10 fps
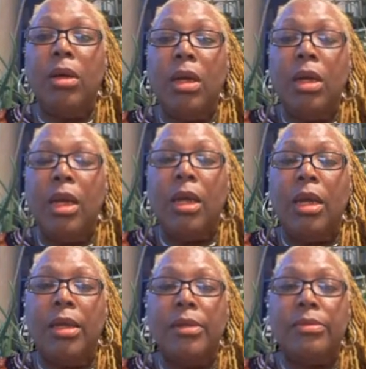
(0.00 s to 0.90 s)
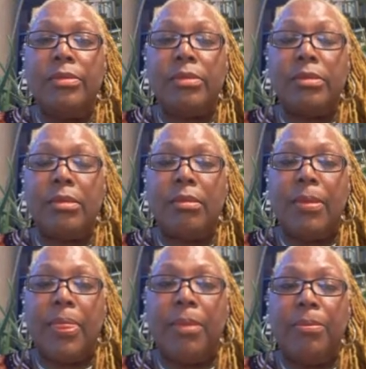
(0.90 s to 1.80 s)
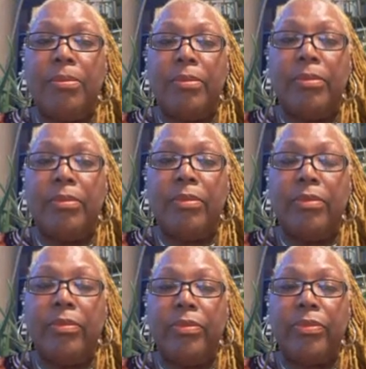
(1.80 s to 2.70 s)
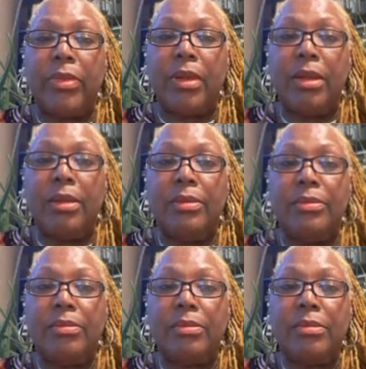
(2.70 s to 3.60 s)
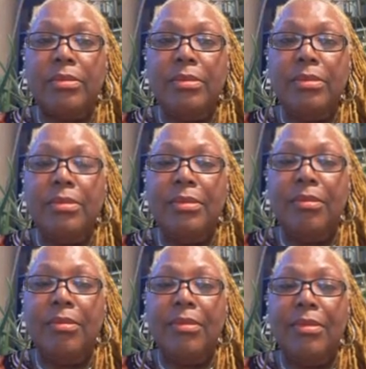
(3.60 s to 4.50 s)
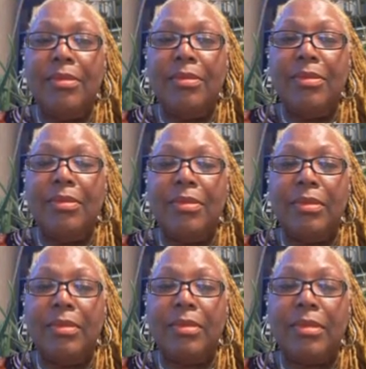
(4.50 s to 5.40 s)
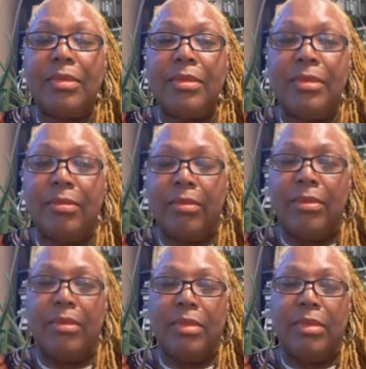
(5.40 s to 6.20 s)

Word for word: whoa, whoa, whoa, whoa, whoa, whoa, you can't just skip past that comment right there. So